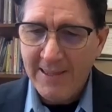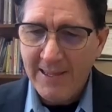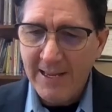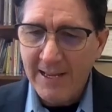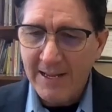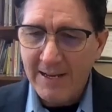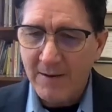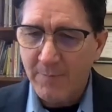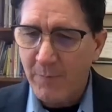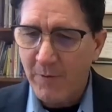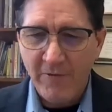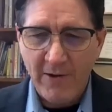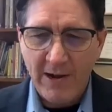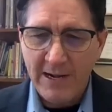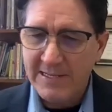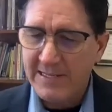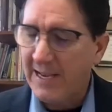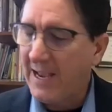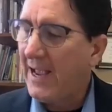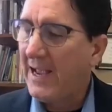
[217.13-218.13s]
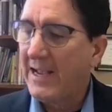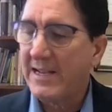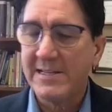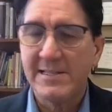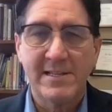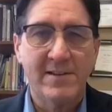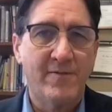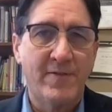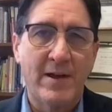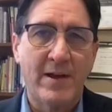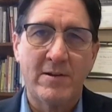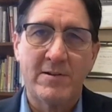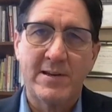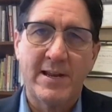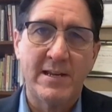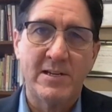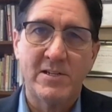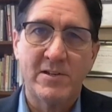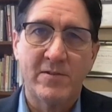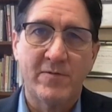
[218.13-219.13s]
think it provides an excellent
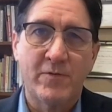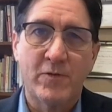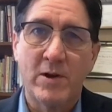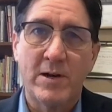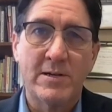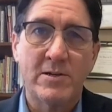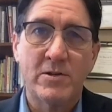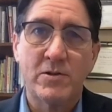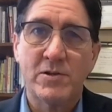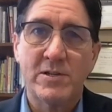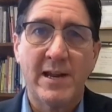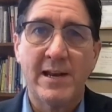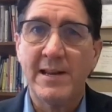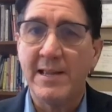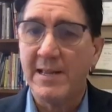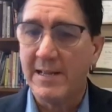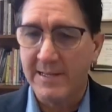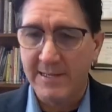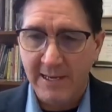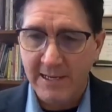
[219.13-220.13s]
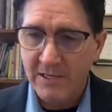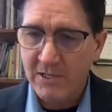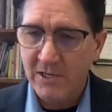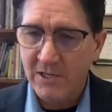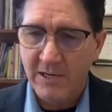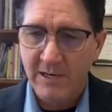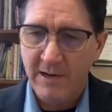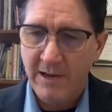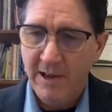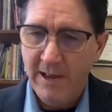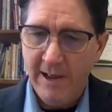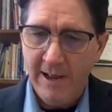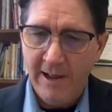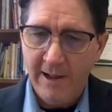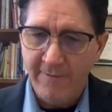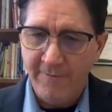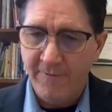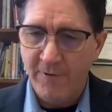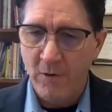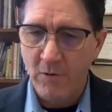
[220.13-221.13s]
foundation for understanding attention
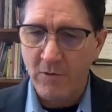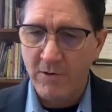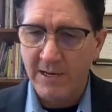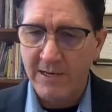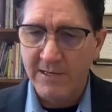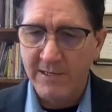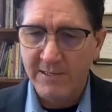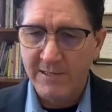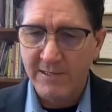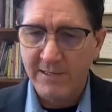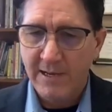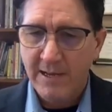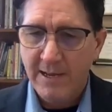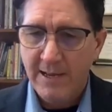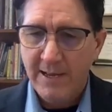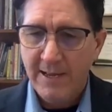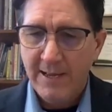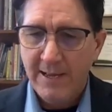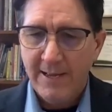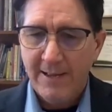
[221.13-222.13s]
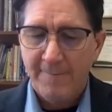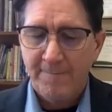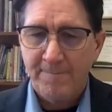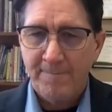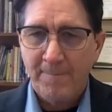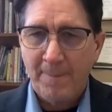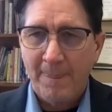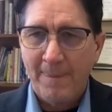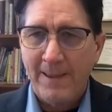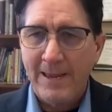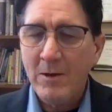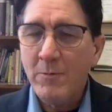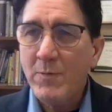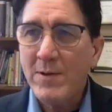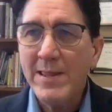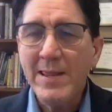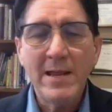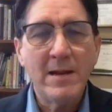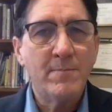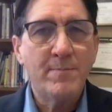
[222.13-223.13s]
and focus. He
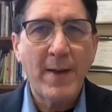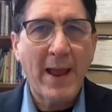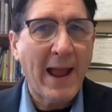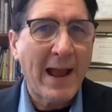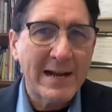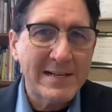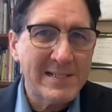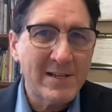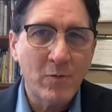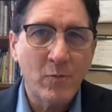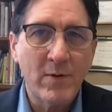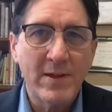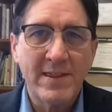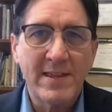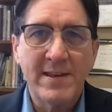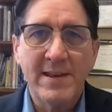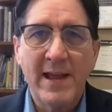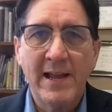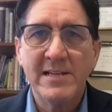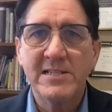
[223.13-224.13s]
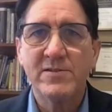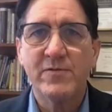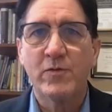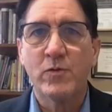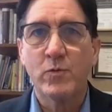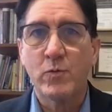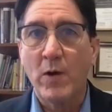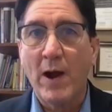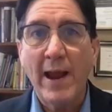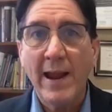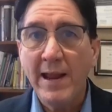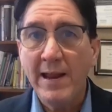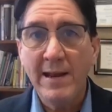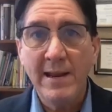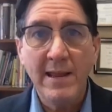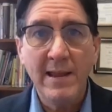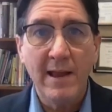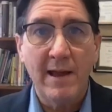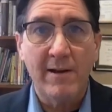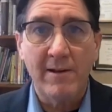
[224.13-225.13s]
really unpacks it with a nice
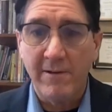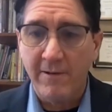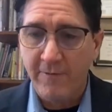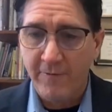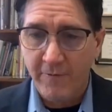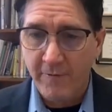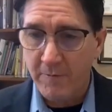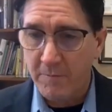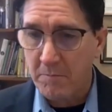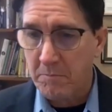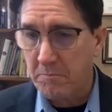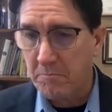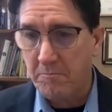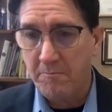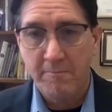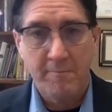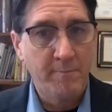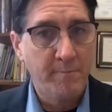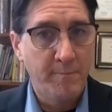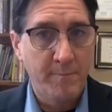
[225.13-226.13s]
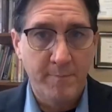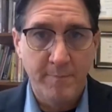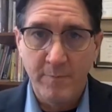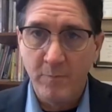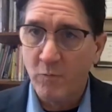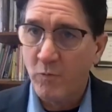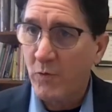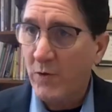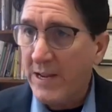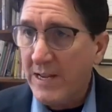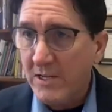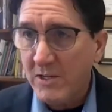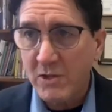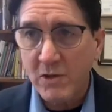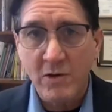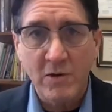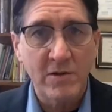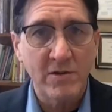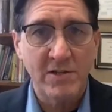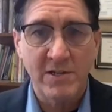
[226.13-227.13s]
variety of
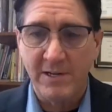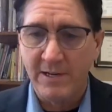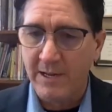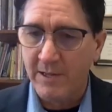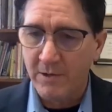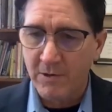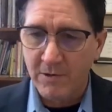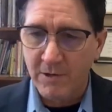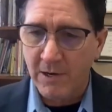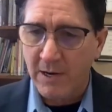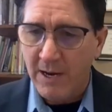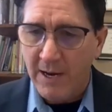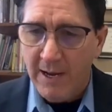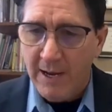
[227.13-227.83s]
research and other